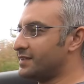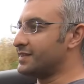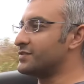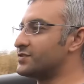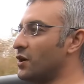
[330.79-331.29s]

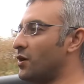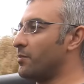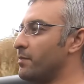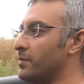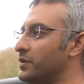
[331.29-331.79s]
there's not
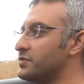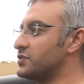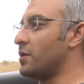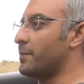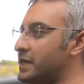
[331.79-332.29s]

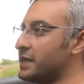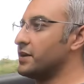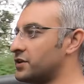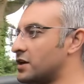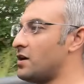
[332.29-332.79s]
many
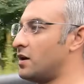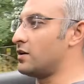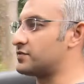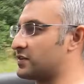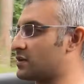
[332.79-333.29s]
other
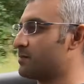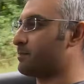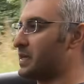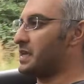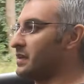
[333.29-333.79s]
cars that can
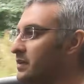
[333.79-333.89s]
beat